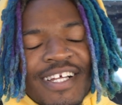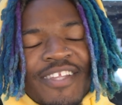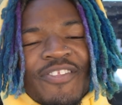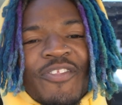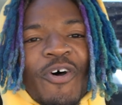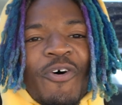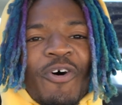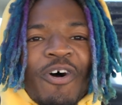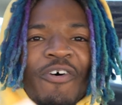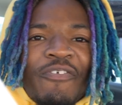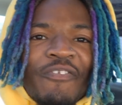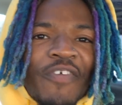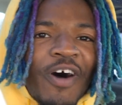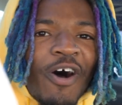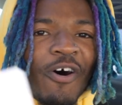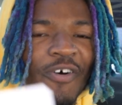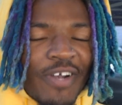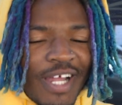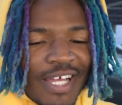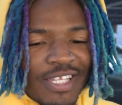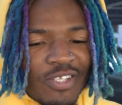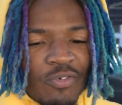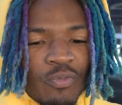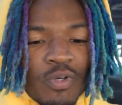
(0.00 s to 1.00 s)
Throw her phone
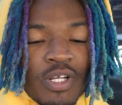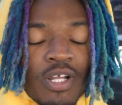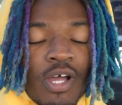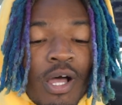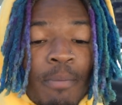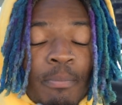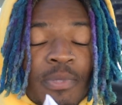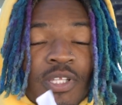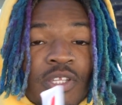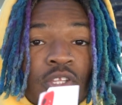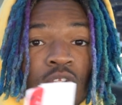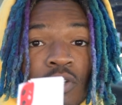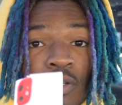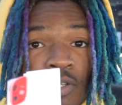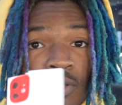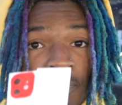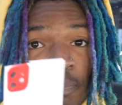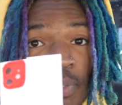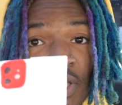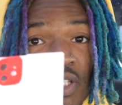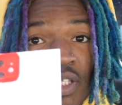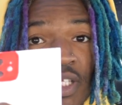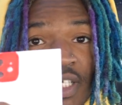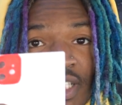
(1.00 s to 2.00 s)
out the window. I'm gonna
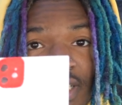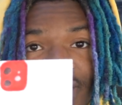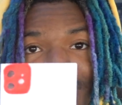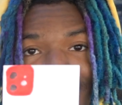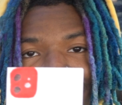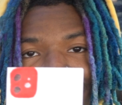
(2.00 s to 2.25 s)
put this.